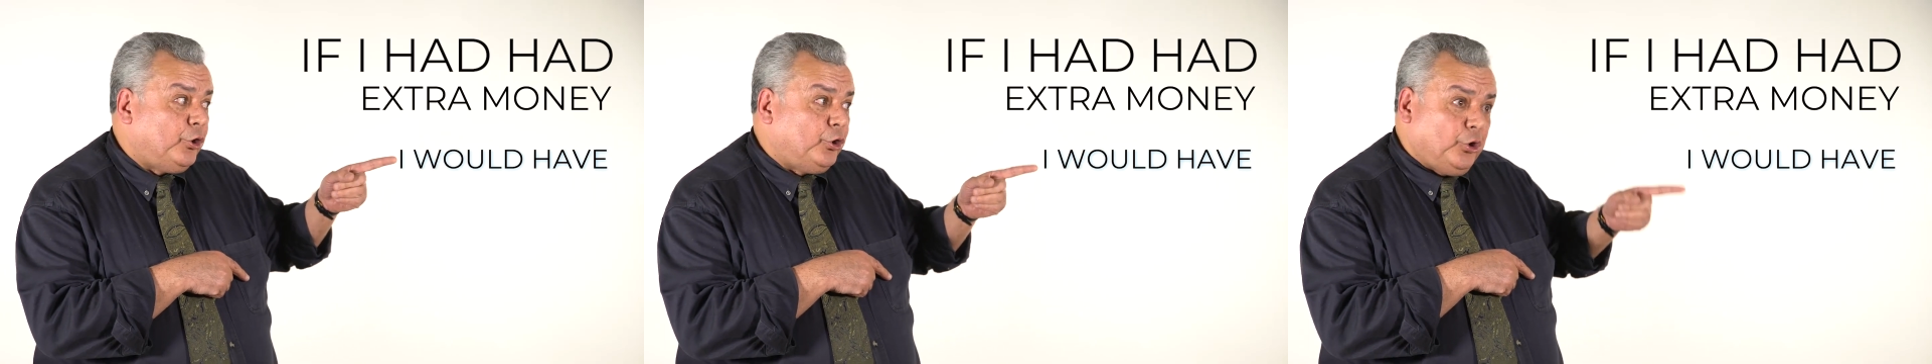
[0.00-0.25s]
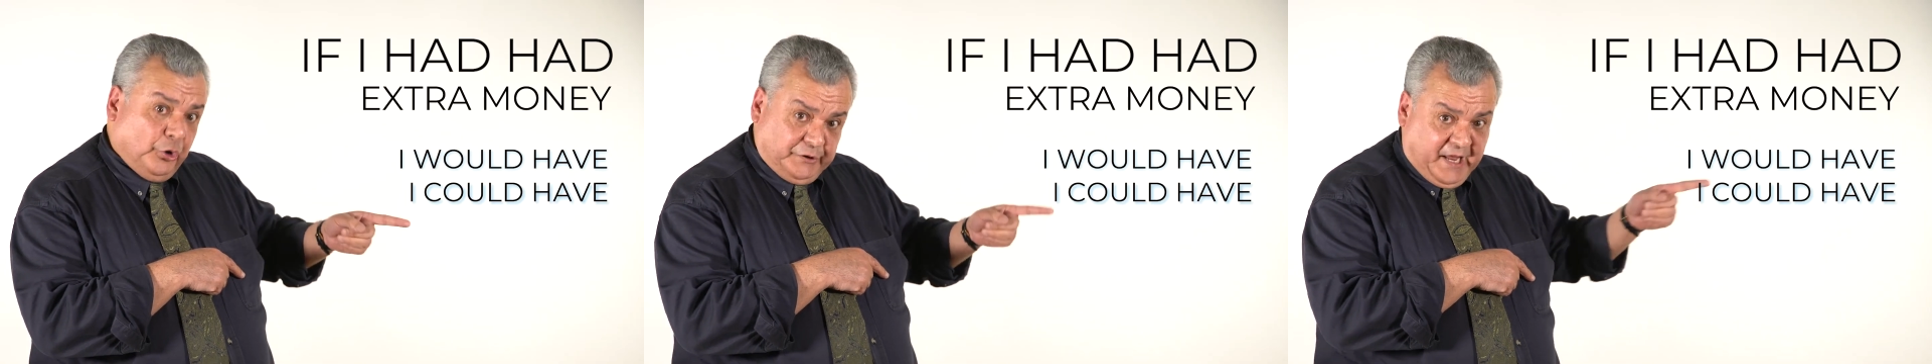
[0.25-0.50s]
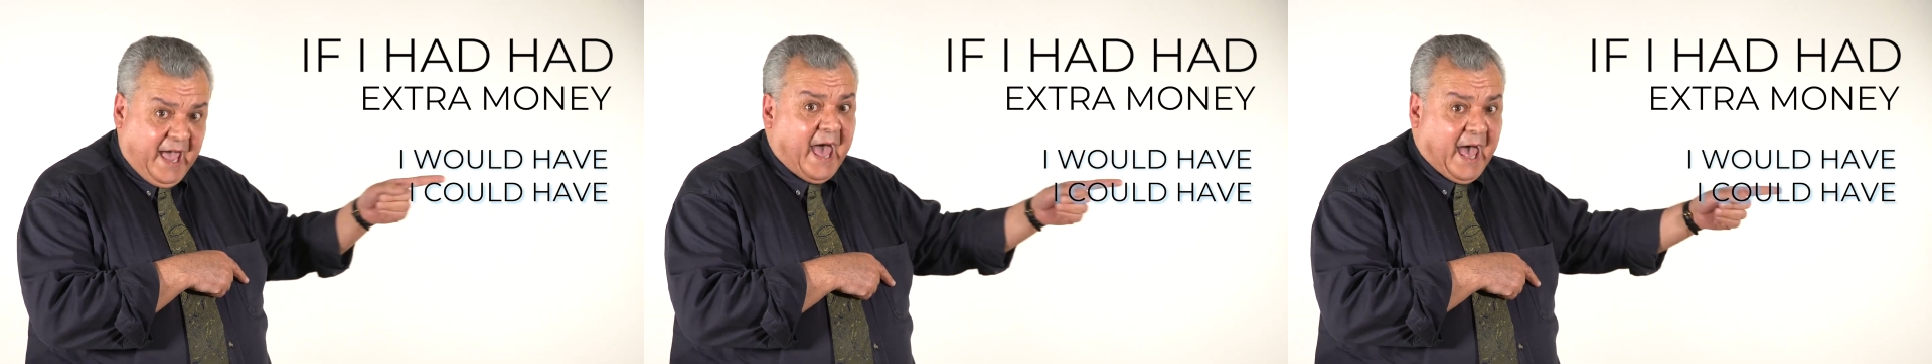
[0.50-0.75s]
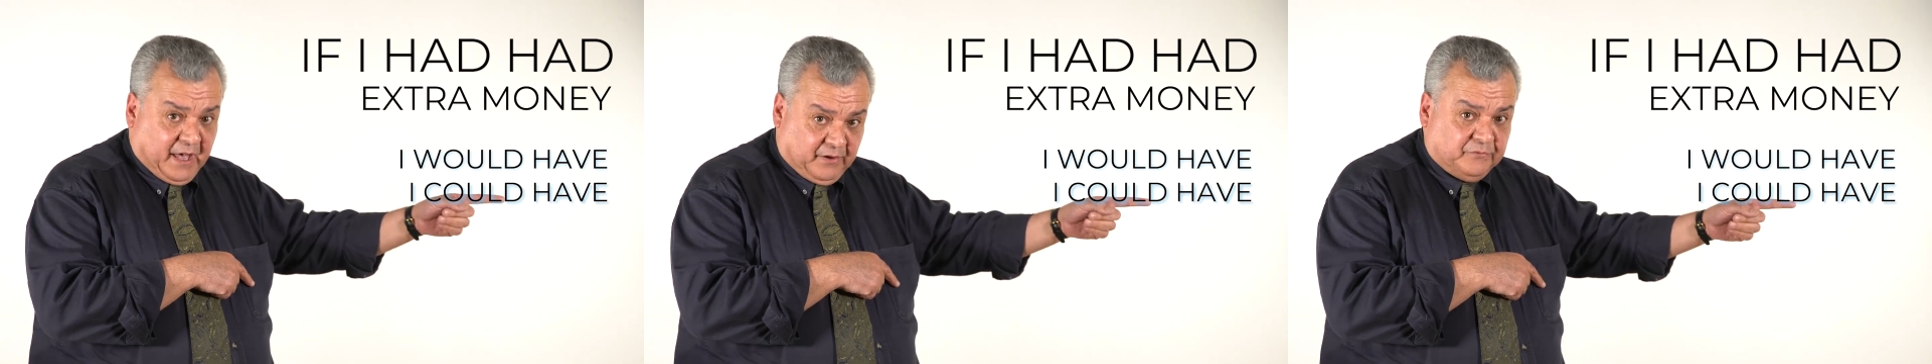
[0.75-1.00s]
could
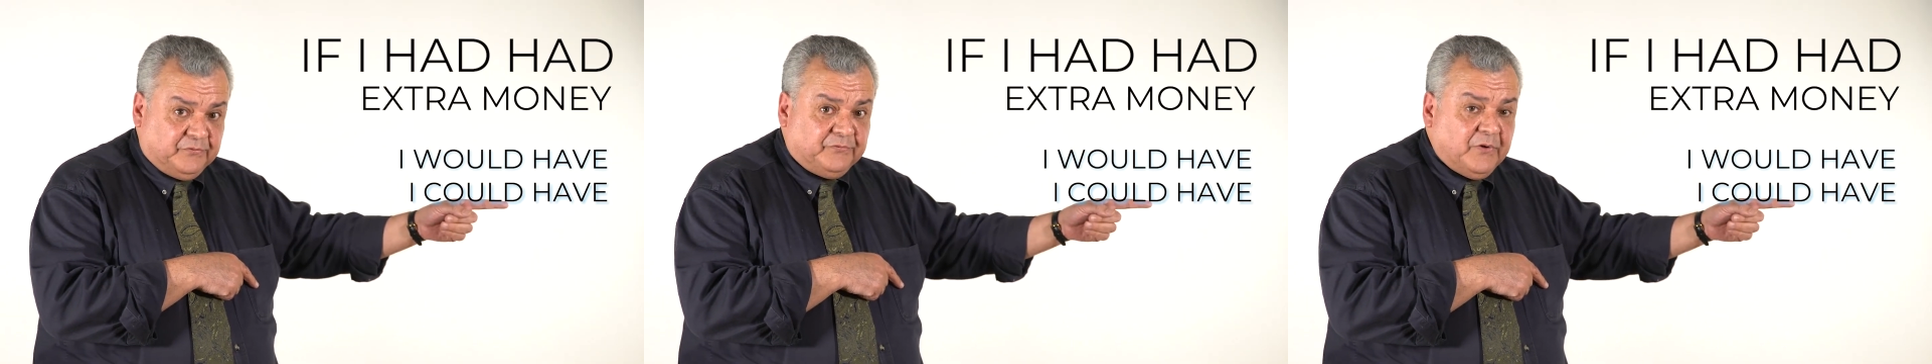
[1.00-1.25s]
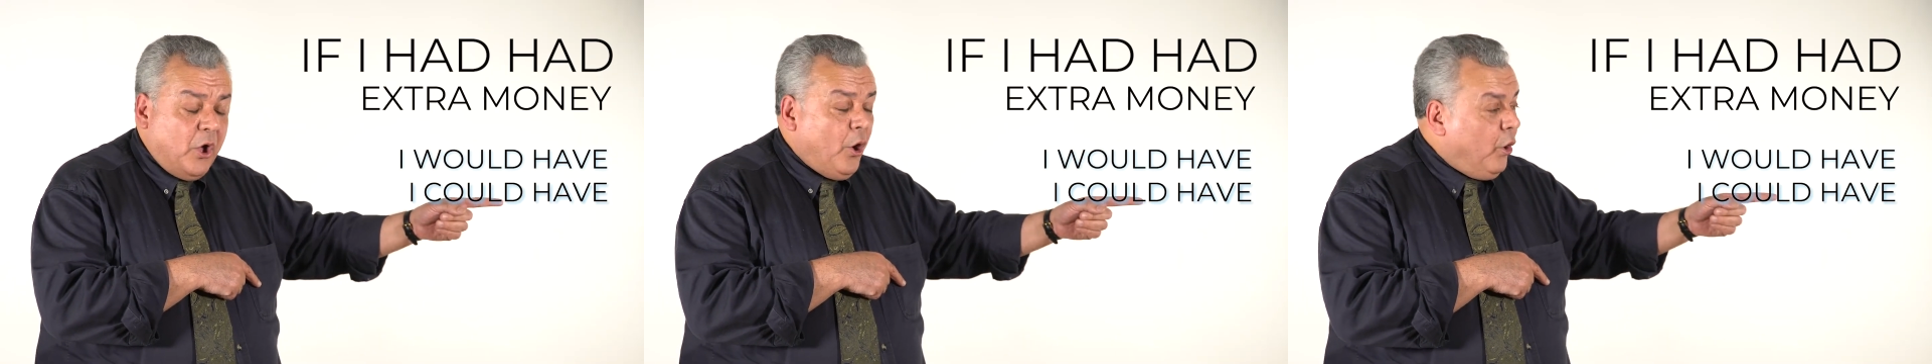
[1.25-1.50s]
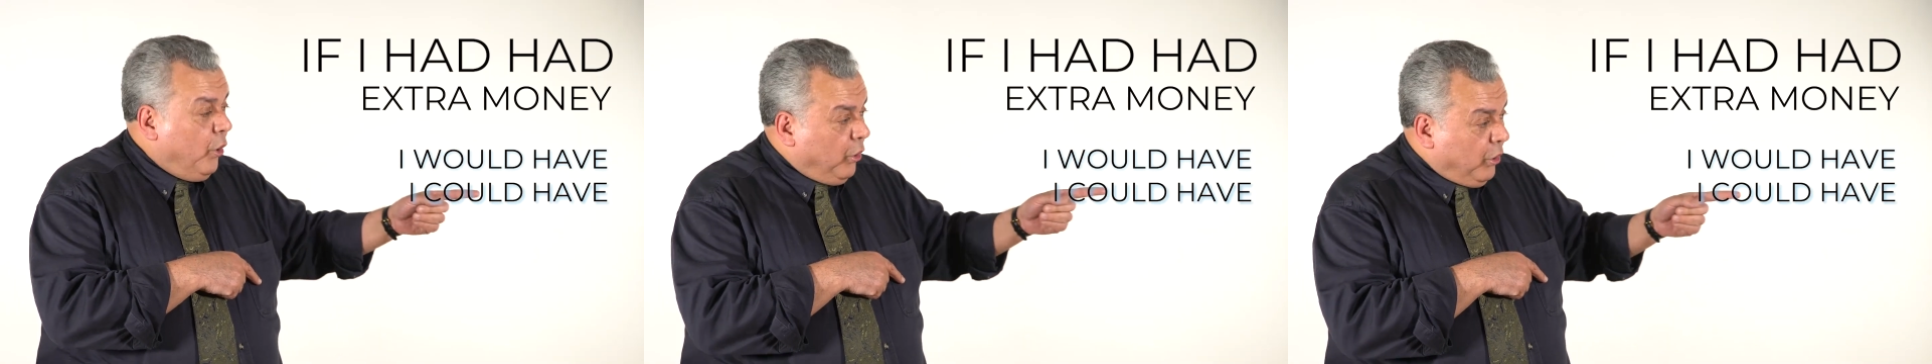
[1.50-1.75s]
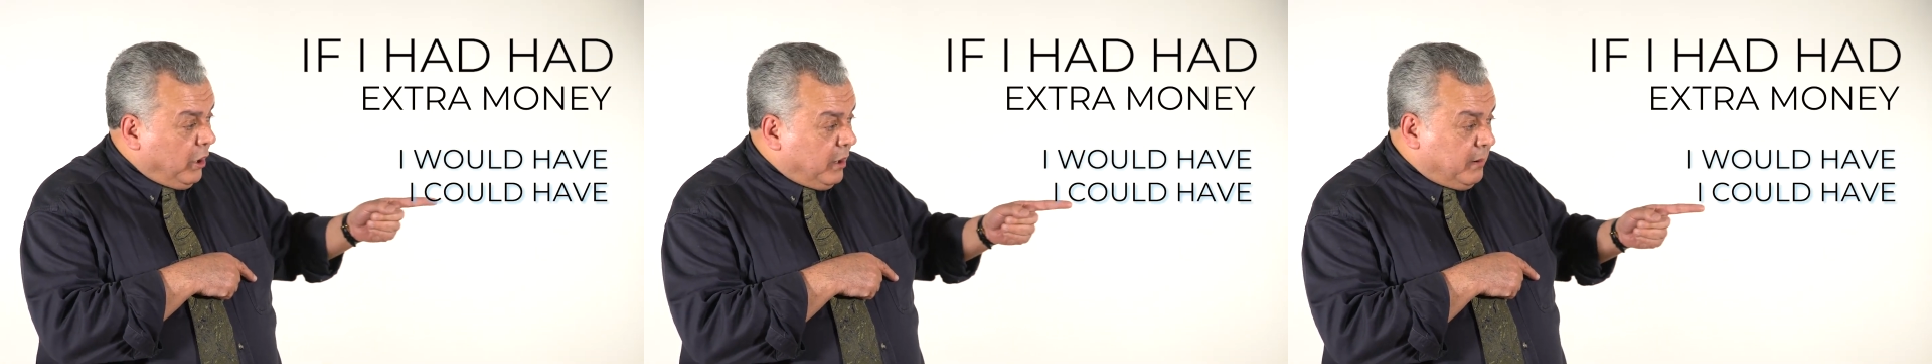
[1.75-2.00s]
have
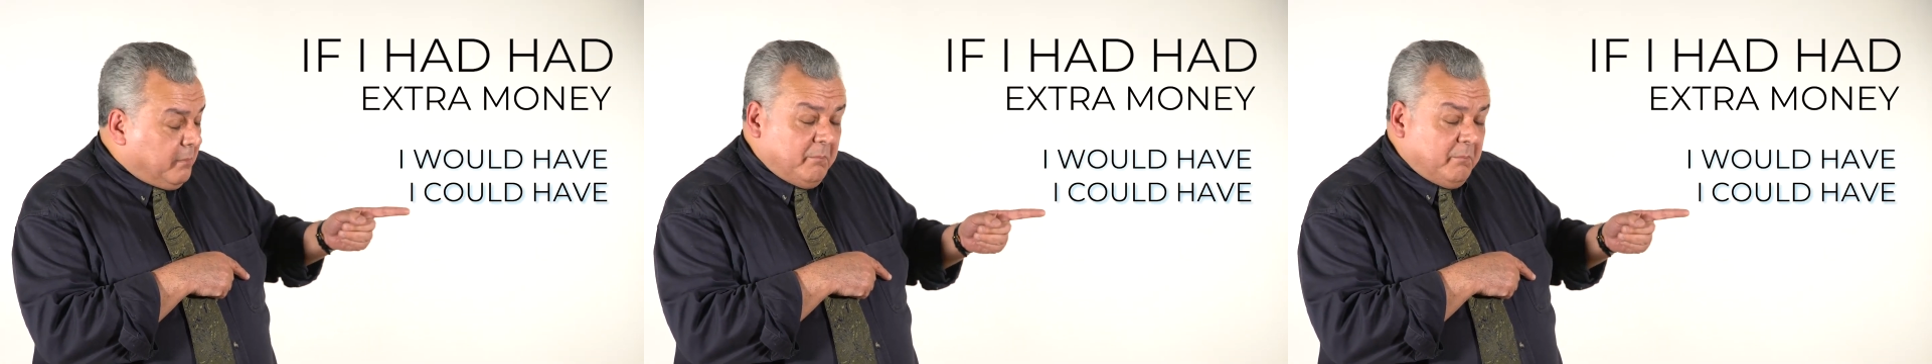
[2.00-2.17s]
or